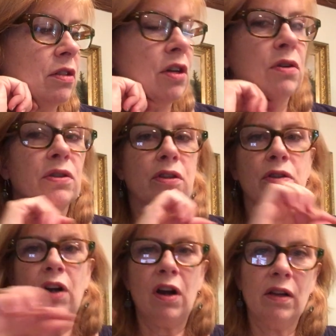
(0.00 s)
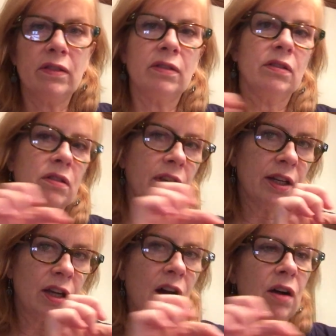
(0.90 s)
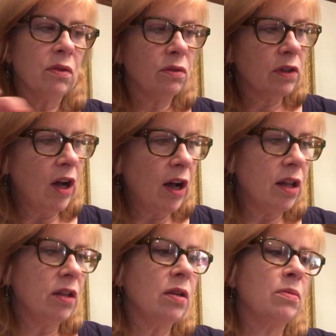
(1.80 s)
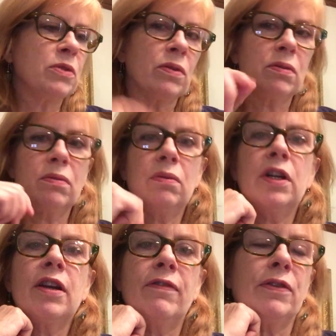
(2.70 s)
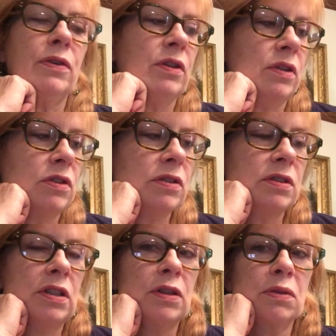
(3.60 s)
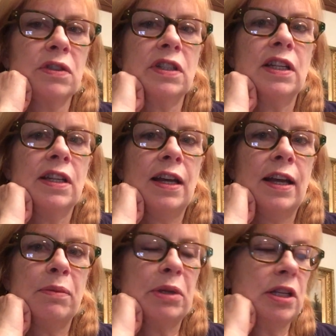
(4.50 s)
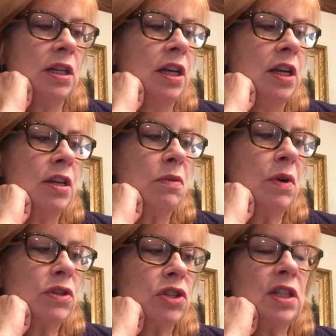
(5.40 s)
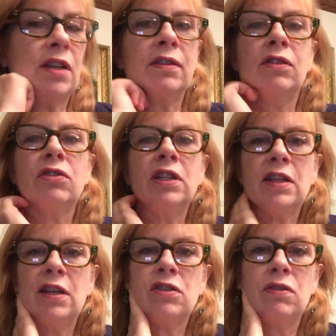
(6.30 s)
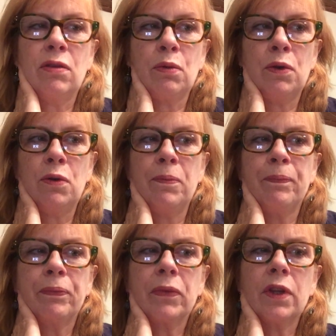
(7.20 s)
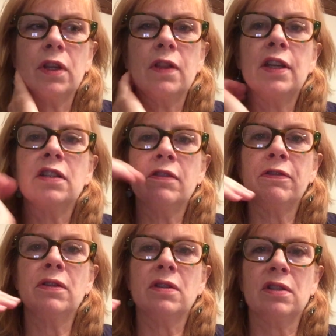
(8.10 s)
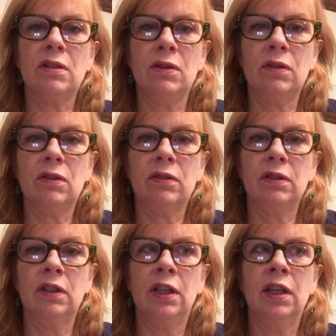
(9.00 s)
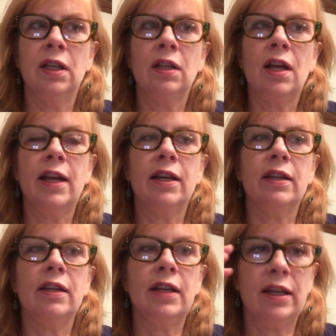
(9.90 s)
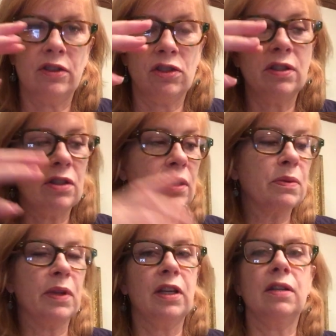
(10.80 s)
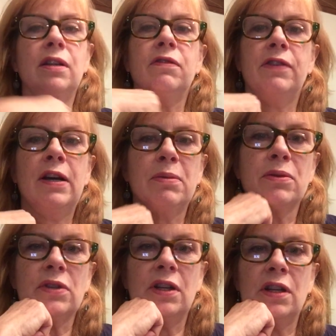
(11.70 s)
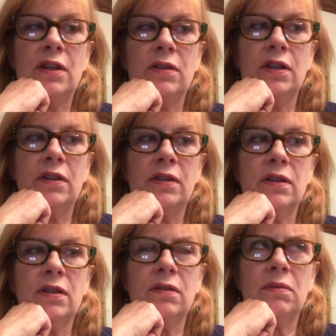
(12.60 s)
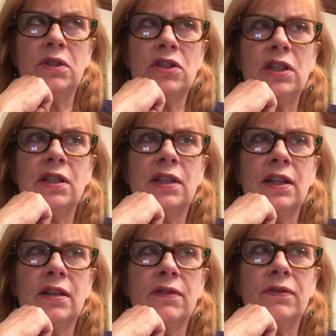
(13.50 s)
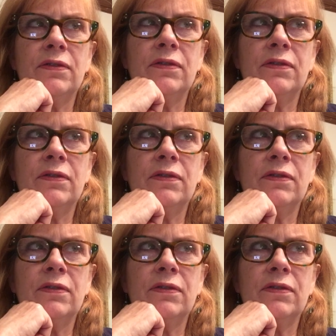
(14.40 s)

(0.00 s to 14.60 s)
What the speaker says: goes across like columns or whatever. Just interested in that. But what she does is she takes you through the different silks, like she starts with hand-dyed fibers, and I don't know that when she did that if